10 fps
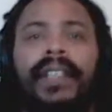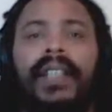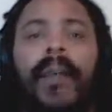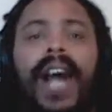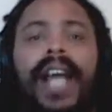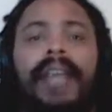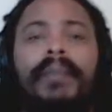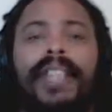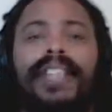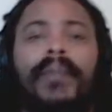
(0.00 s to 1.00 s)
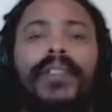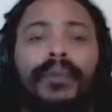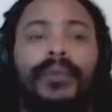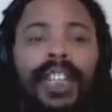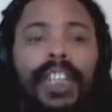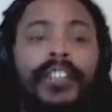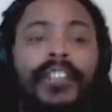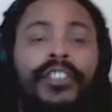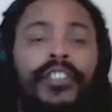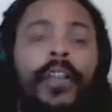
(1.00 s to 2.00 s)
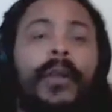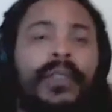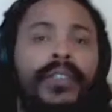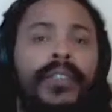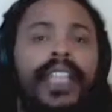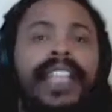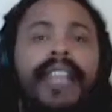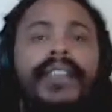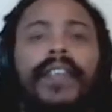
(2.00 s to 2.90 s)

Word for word: Why? Because it was a really good show and it was really down to